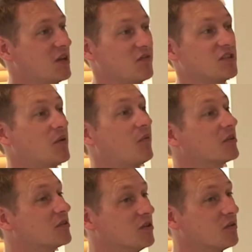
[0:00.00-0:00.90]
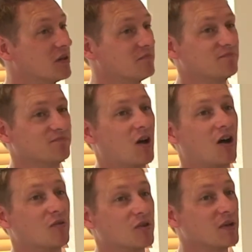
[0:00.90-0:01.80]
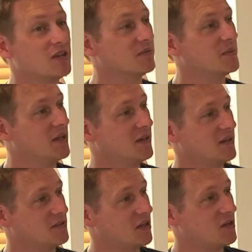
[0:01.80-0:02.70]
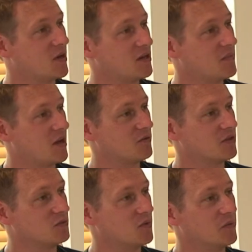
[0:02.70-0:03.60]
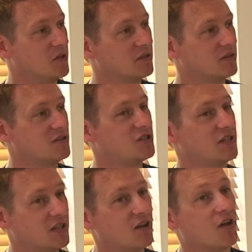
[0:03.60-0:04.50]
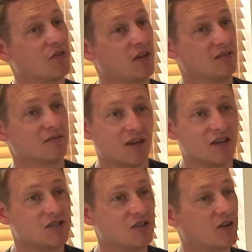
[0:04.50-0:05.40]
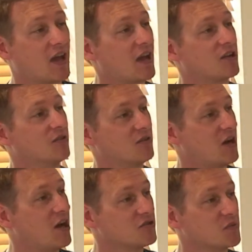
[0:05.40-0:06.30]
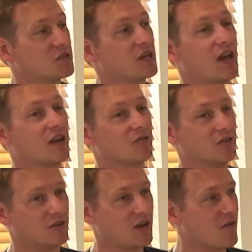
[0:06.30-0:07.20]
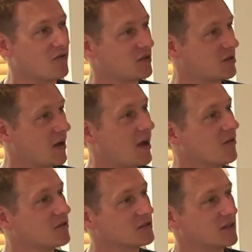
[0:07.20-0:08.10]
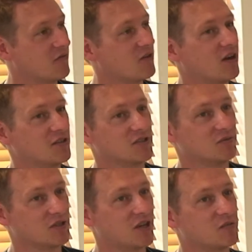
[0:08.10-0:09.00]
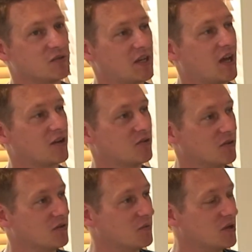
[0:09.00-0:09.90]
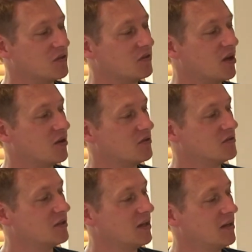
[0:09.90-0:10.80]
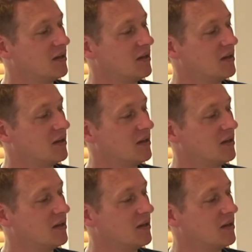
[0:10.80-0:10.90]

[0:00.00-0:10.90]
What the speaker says: if there's someone that can do it, I want to meet them. So he went and met with this woman, she did her thing, and she got it accurate, 100% accurate on everything about Erickson. Every answer was 100% accurate, with no